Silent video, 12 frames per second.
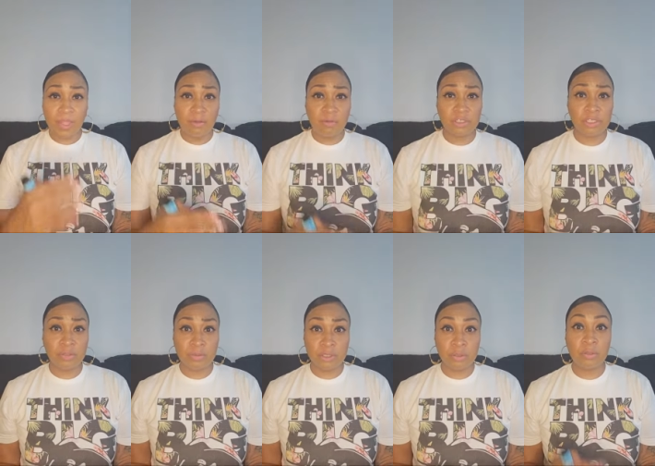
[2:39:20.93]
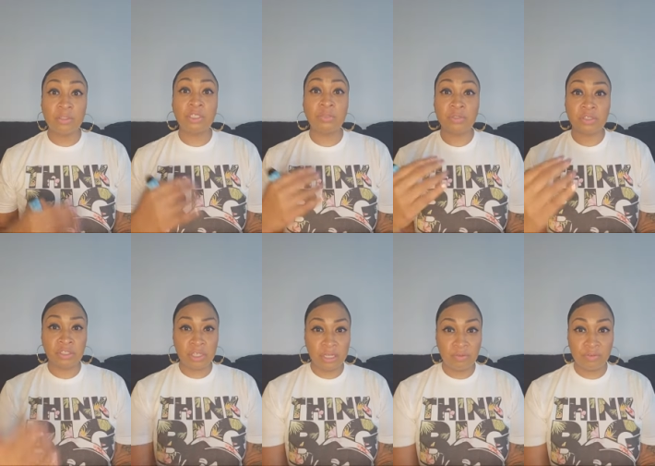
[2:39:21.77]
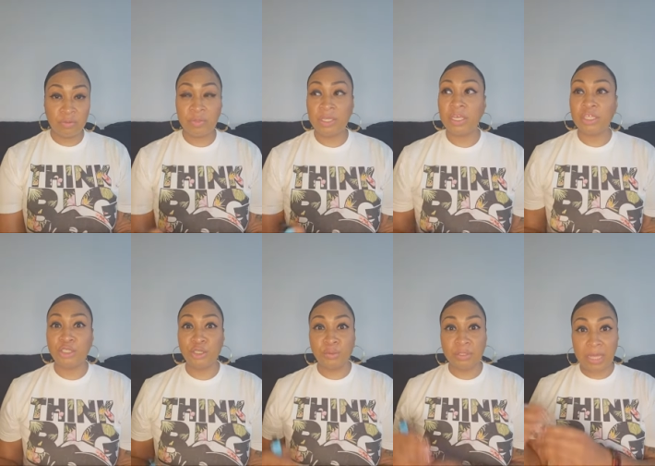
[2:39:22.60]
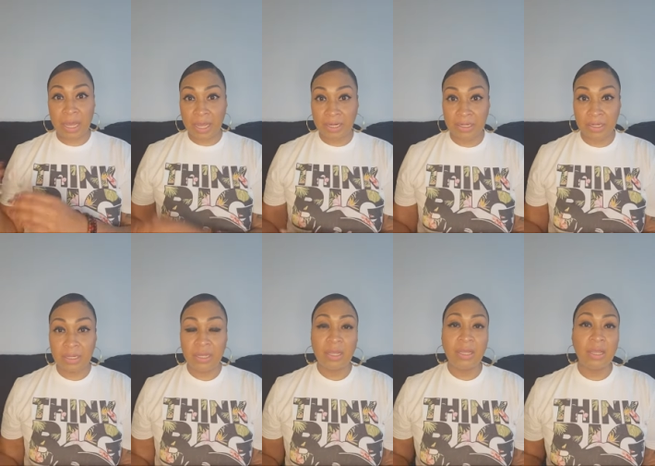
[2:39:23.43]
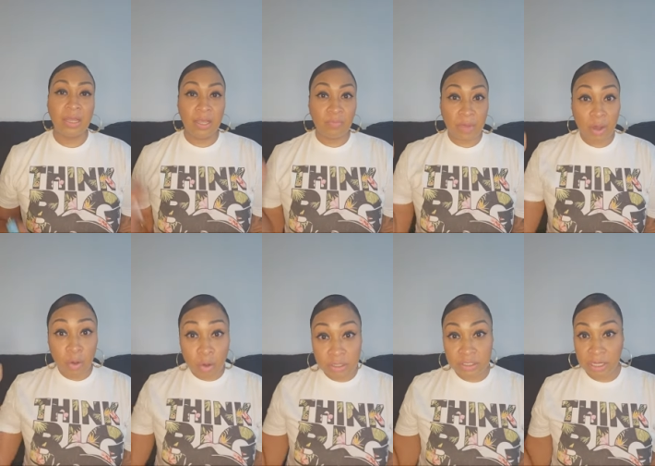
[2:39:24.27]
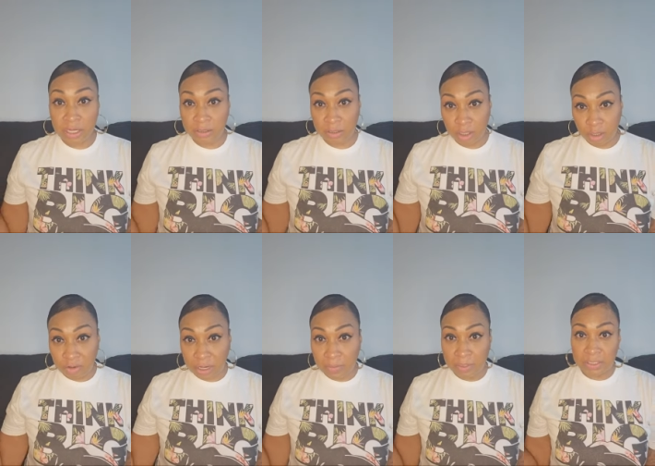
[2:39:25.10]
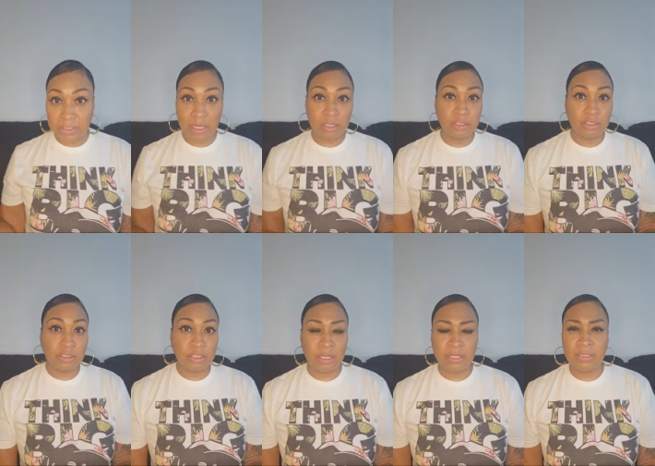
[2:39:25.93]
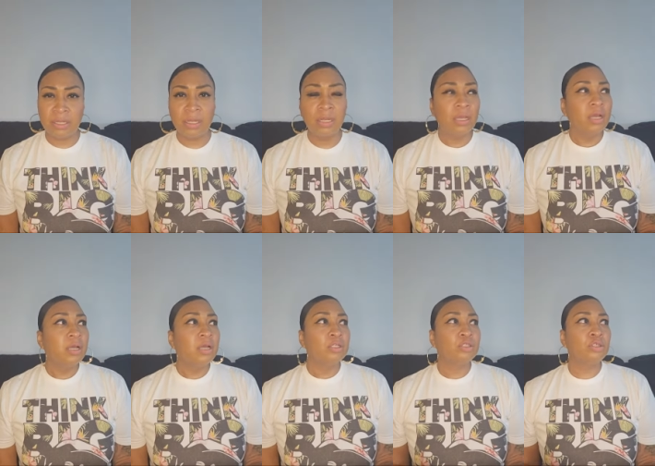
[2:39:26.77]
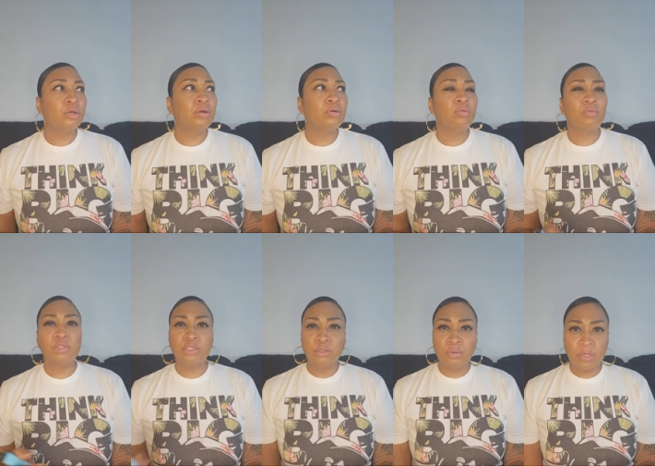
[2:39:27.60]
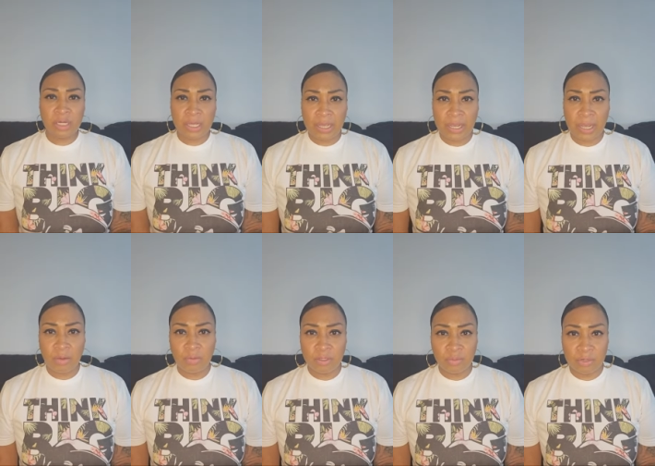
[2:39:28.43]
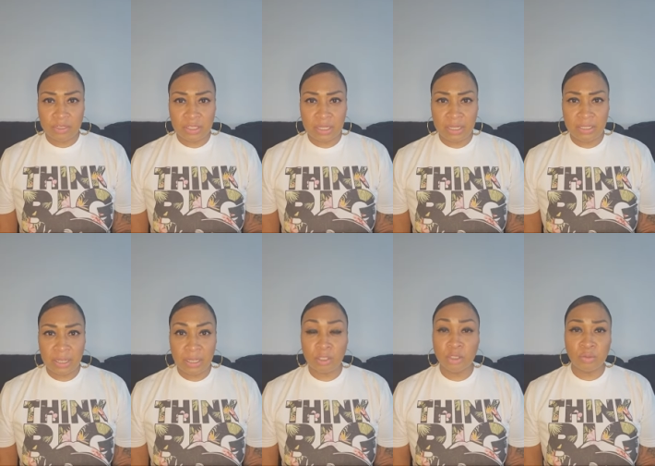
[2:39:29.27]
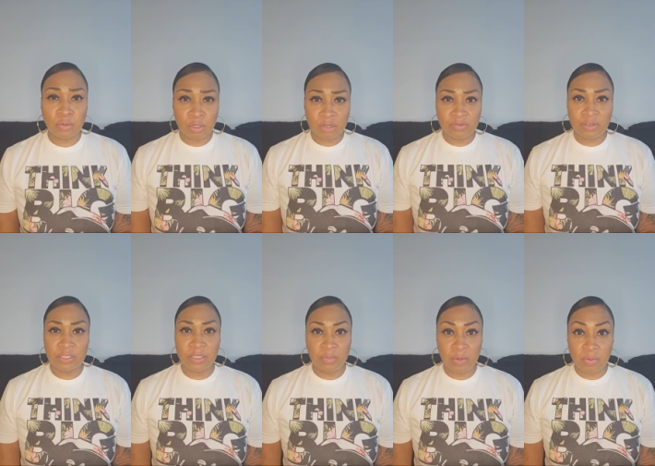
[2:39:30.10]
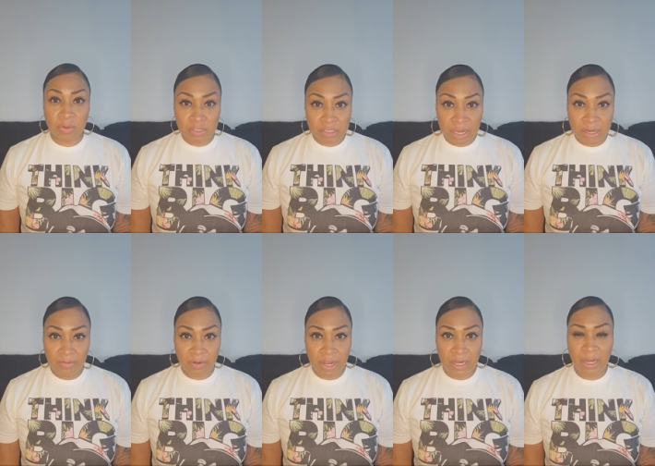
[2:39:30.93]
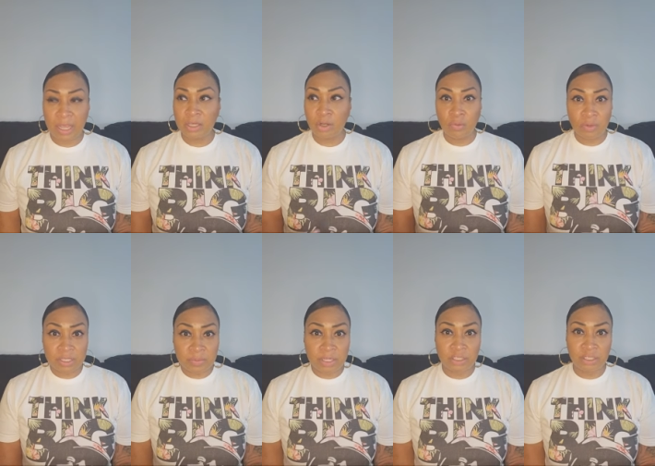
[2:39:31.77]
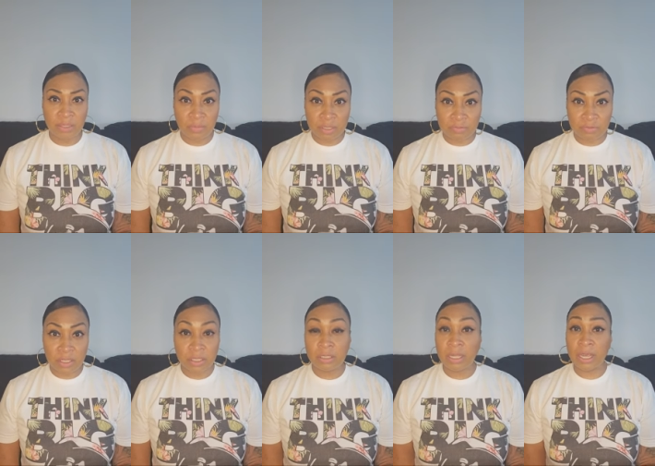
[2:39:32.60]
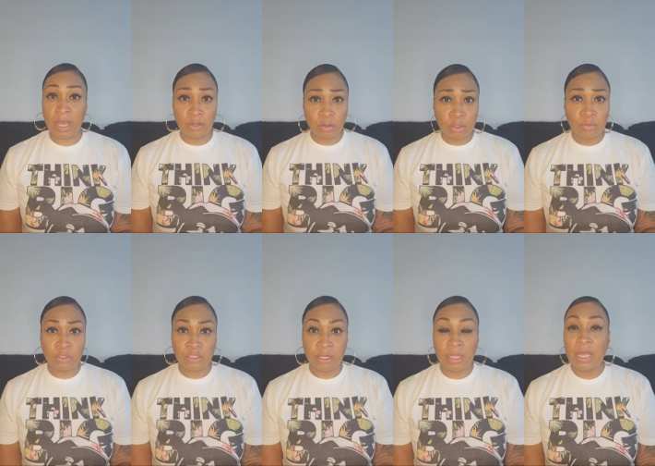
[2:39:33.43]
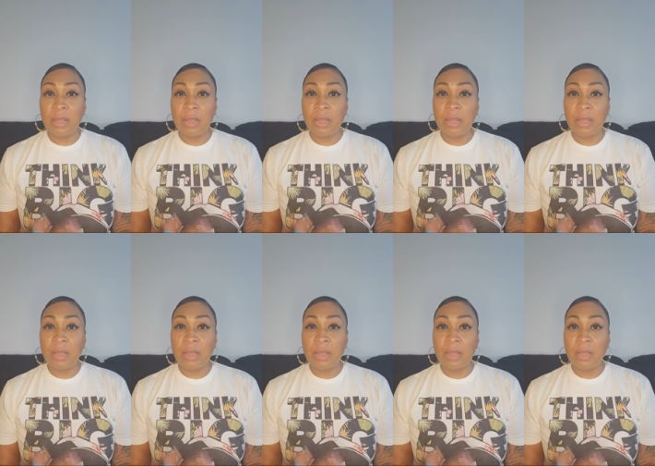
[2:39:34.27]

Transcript: what she was doing, she was stealing from me and she was hiding it at my aunt's house, her grandmother's house and shit like that. So would you want to hang out with a person like that? You want to fuck them up on site, right? Like, yo, where's my shit, motherfucker? Like, I know you was stealing